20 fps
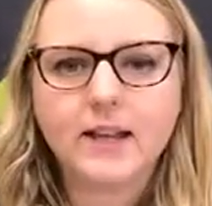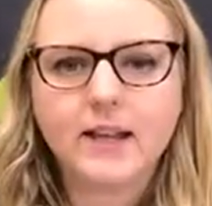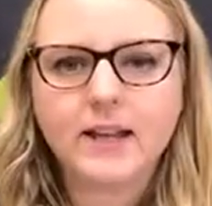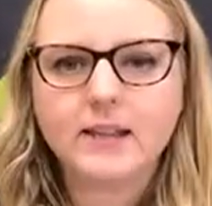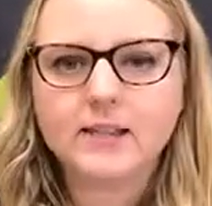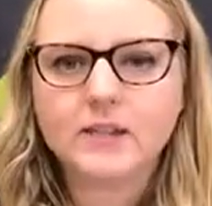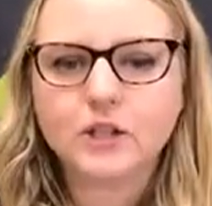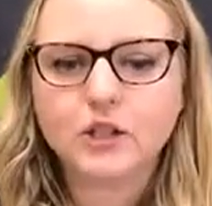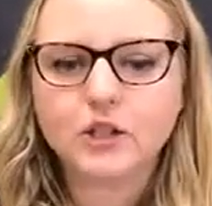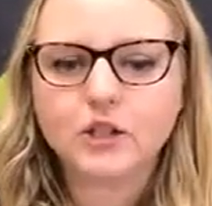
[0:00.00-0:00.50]

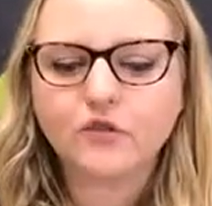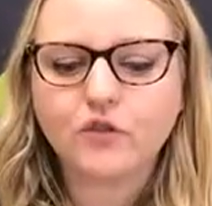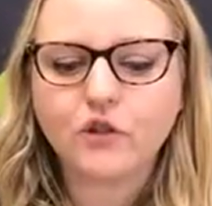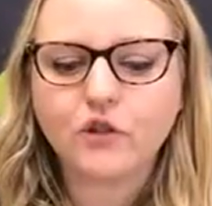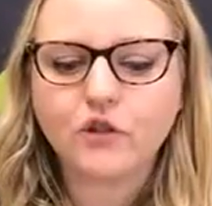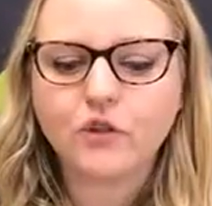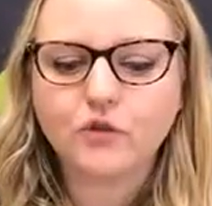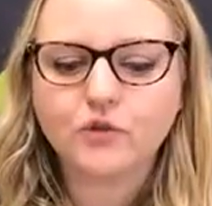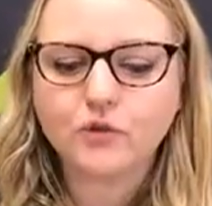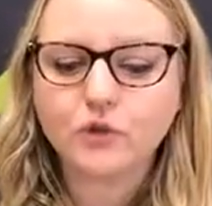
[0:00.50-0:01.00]
it's
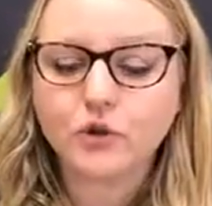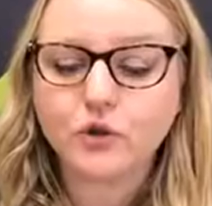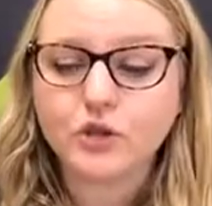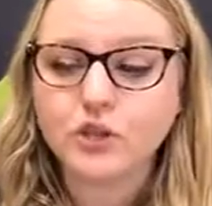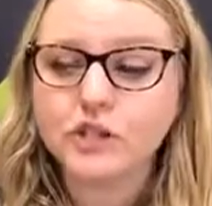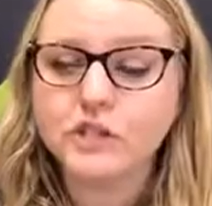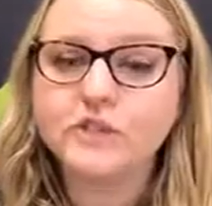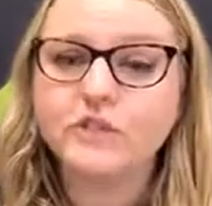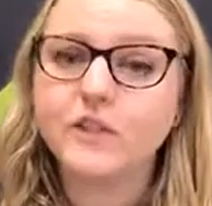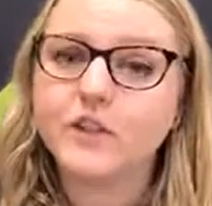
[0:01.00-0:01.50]
useful not
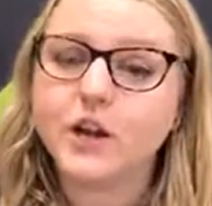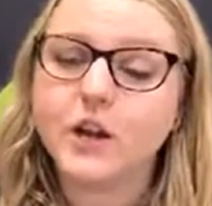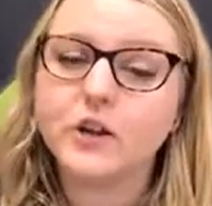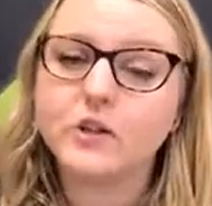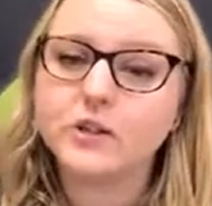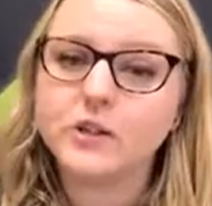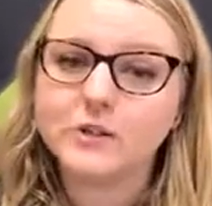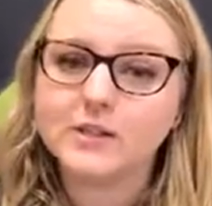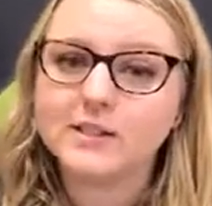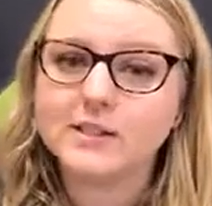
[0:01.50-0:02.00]
just for
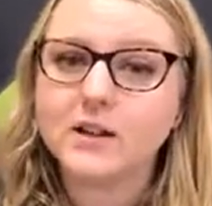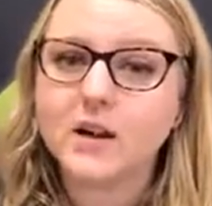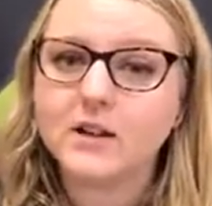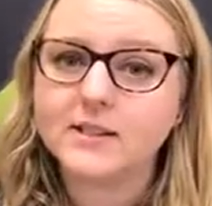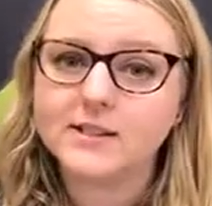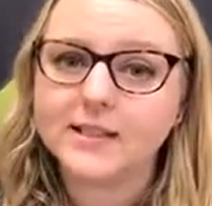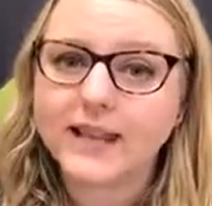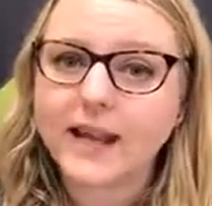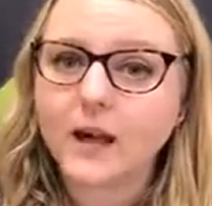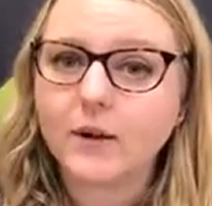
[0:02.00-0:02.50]
those who are
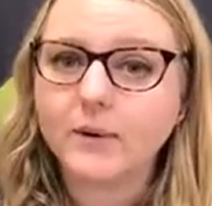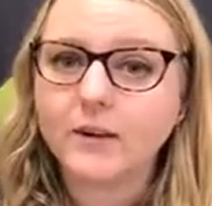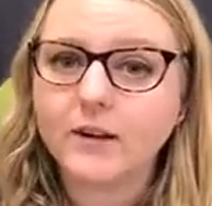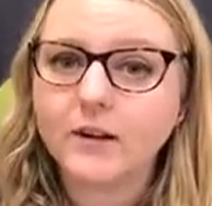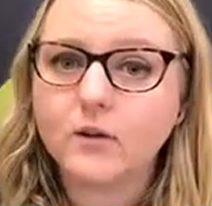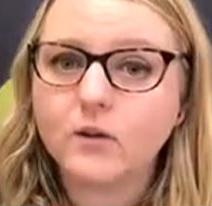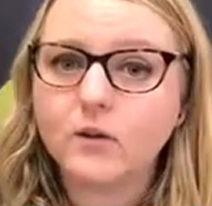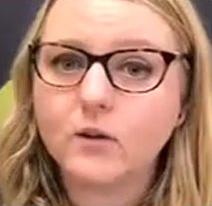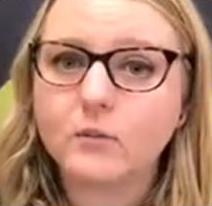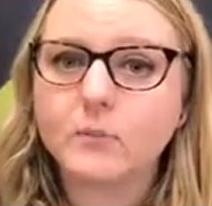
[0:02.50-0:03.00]
starting out in
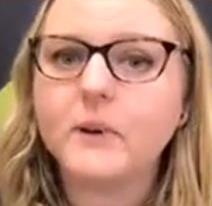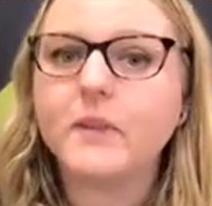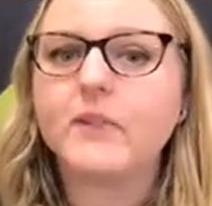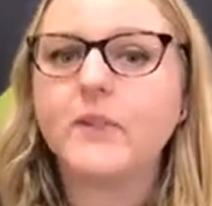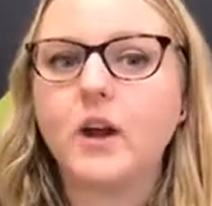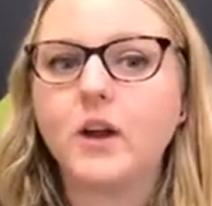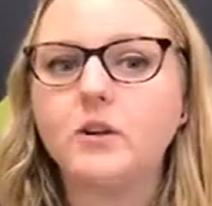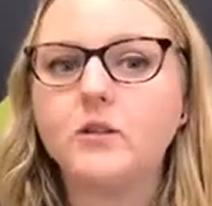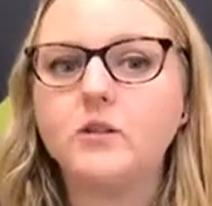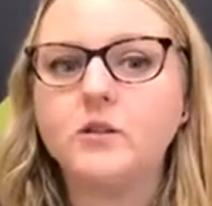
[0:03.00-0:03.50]
law, but
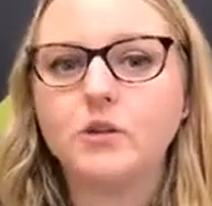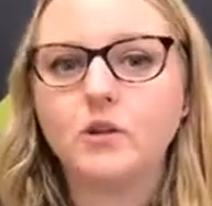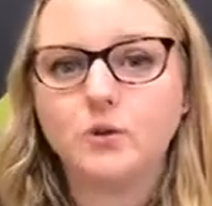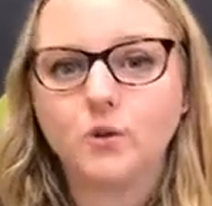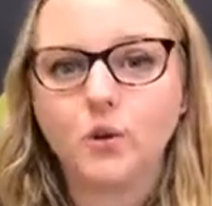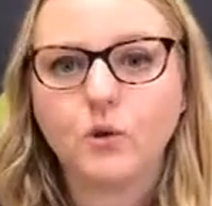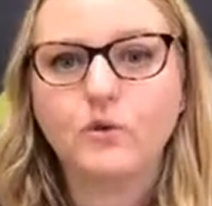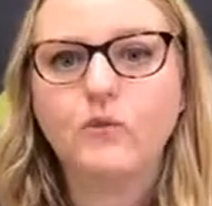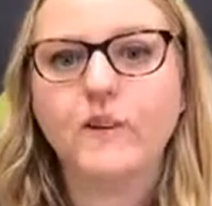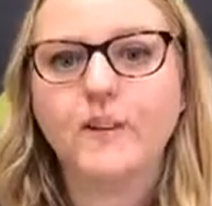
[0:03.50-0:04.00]
those who
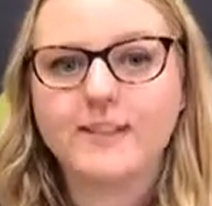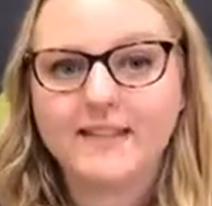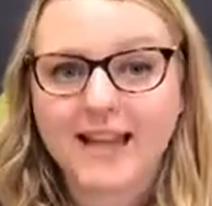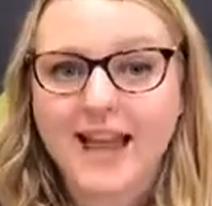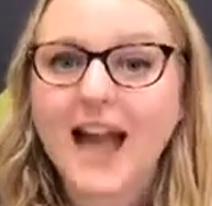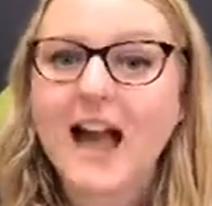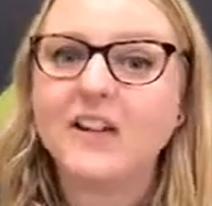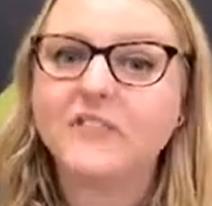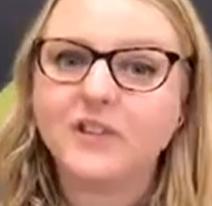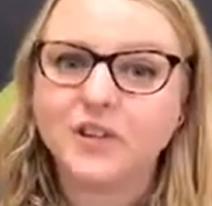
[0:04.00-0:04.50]
already
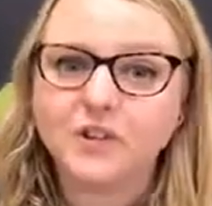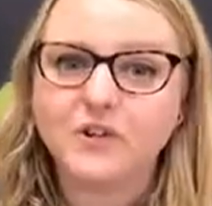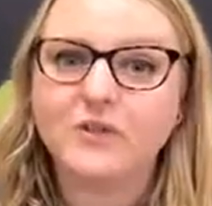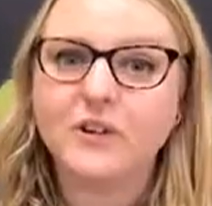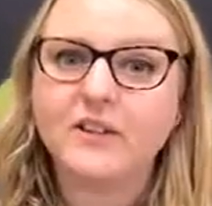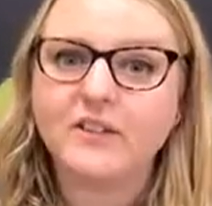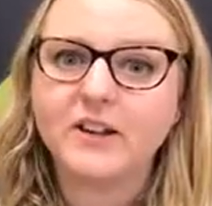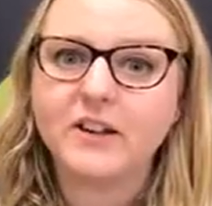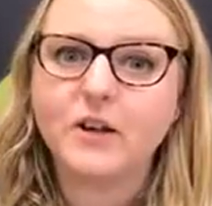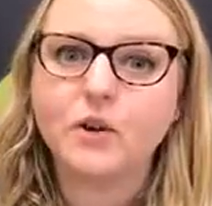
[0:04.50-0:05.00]
have a
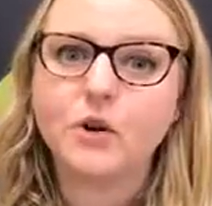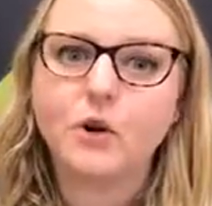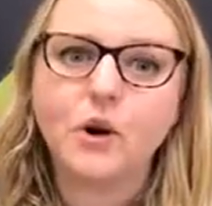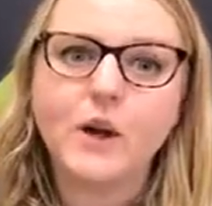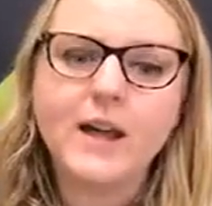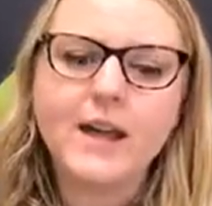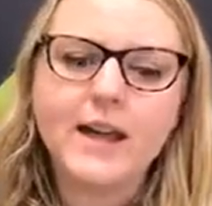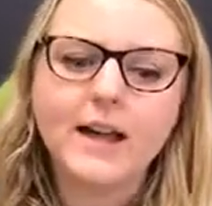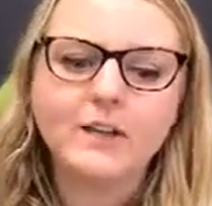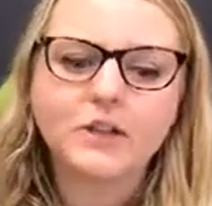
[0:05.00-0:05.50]
career in law
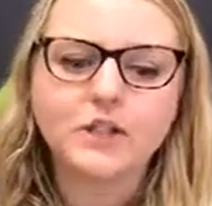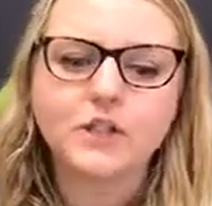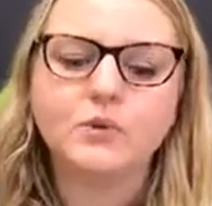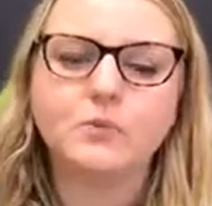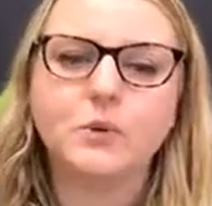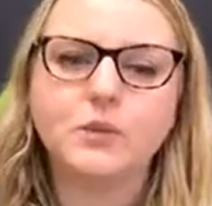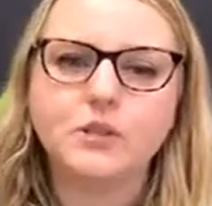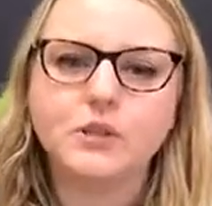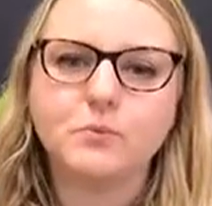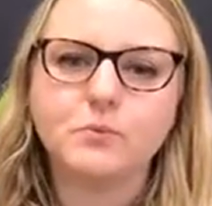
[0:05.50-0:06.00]
and just
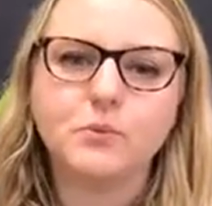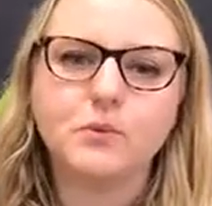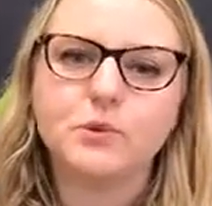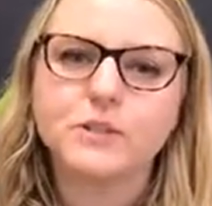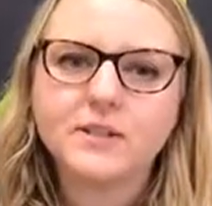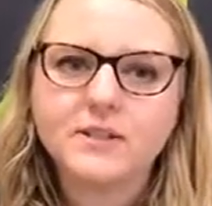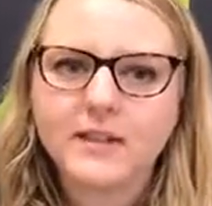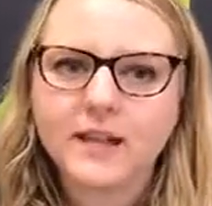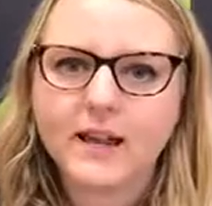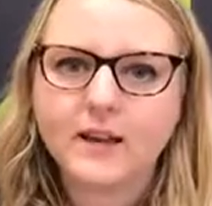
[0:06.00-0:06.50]
want to
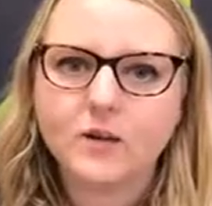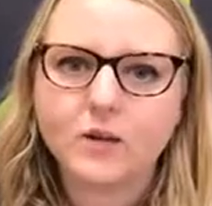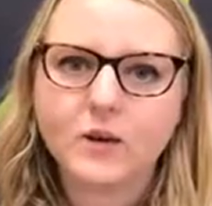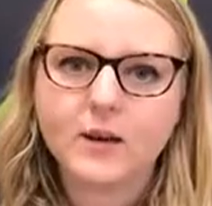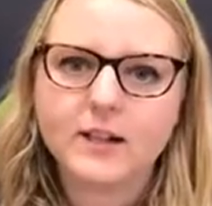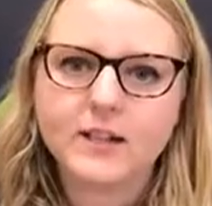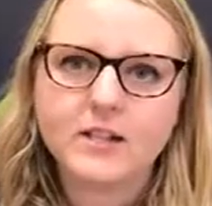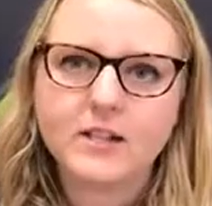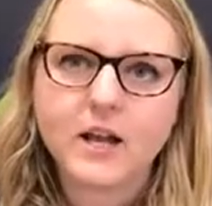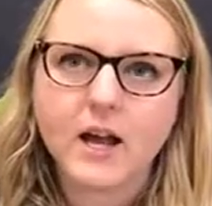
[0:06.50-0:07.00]
broaden their
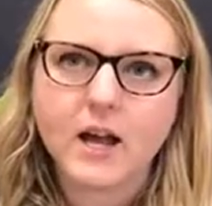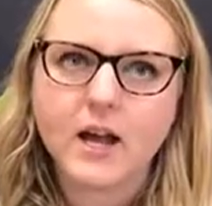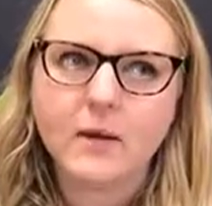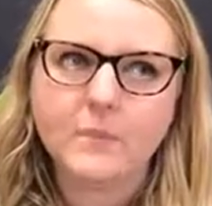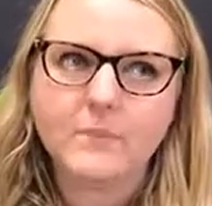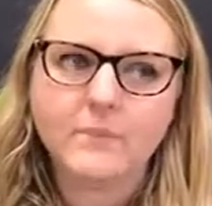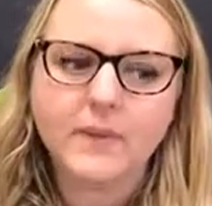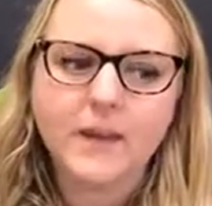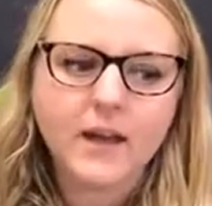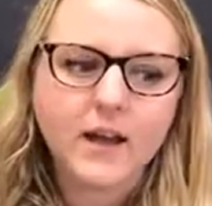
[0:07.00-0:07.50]
knowledge
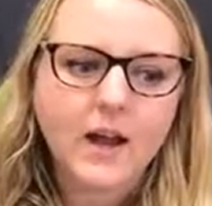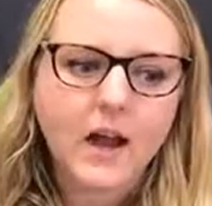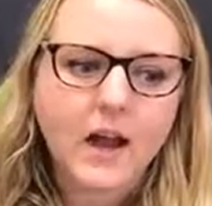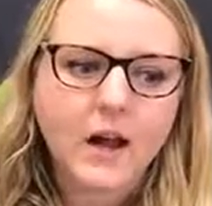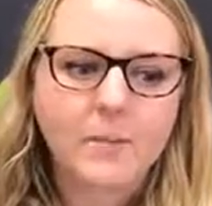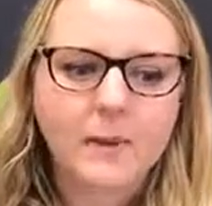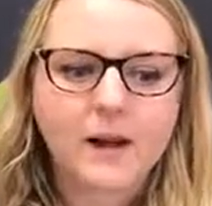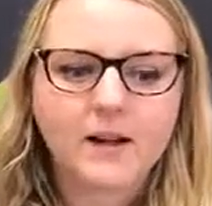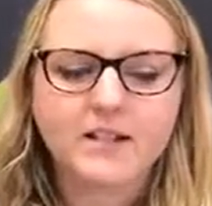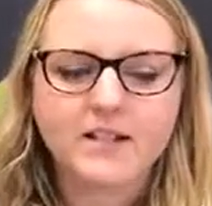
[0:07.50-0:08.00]

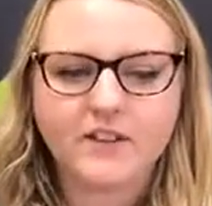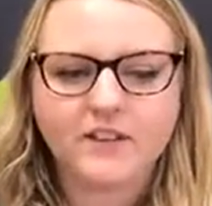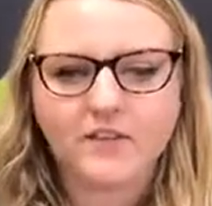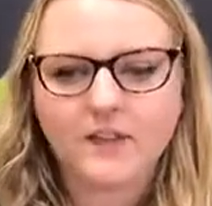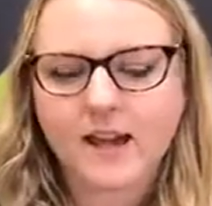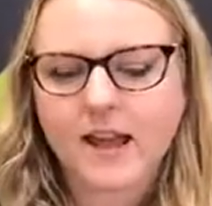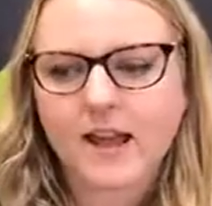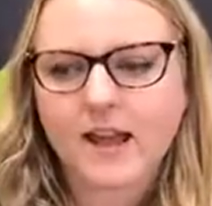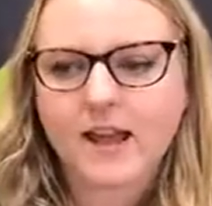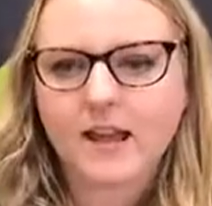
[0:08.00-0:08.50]
about
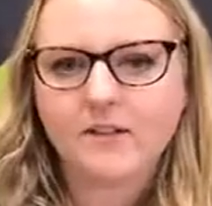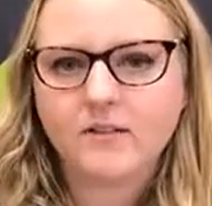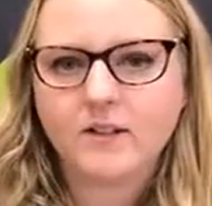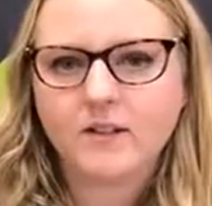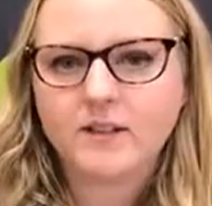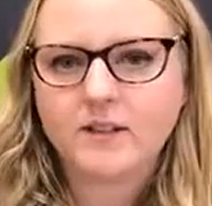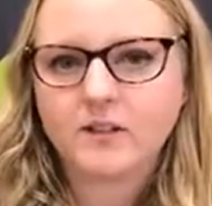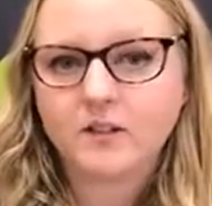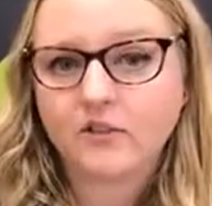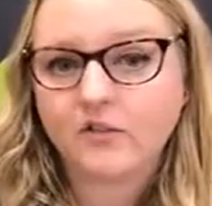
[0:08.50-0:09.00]
different
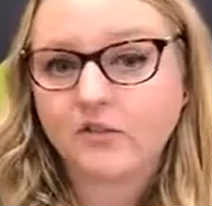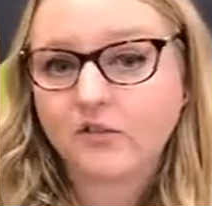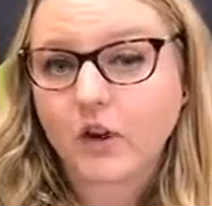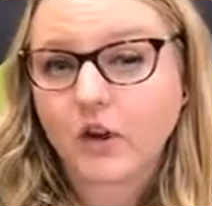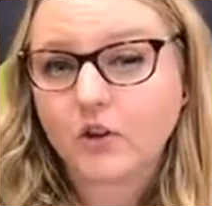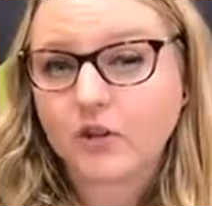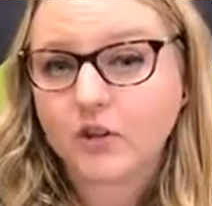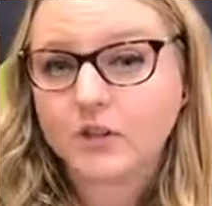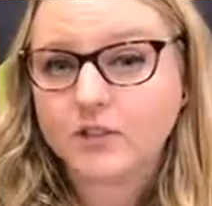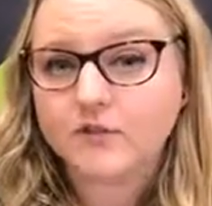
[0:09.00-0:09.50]
areas of
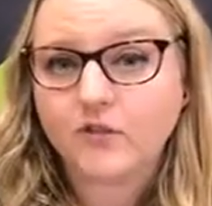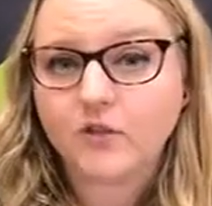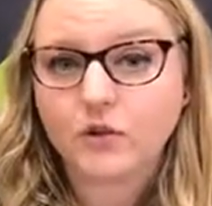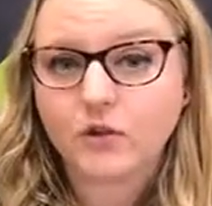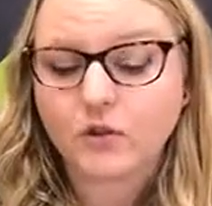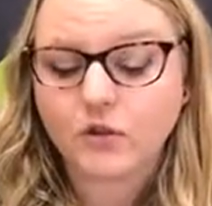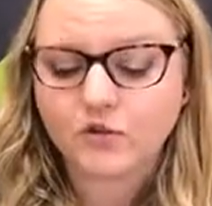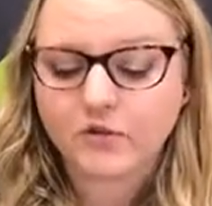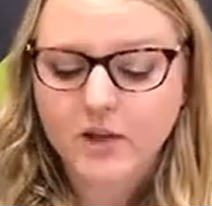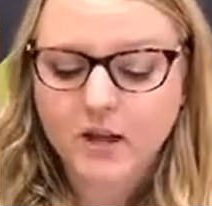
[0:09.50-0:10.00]
focus for
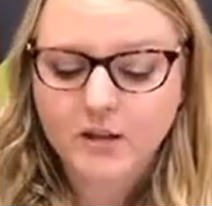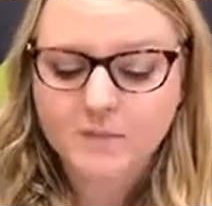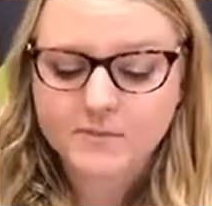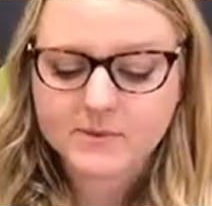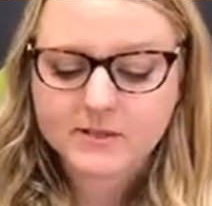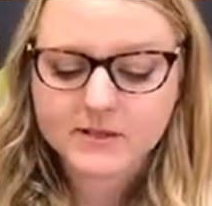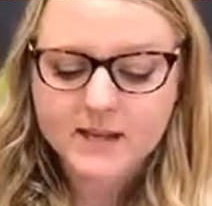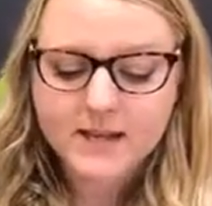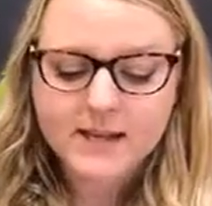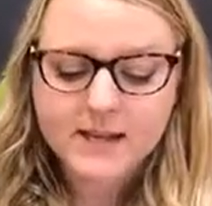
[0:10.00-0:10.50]
law firms.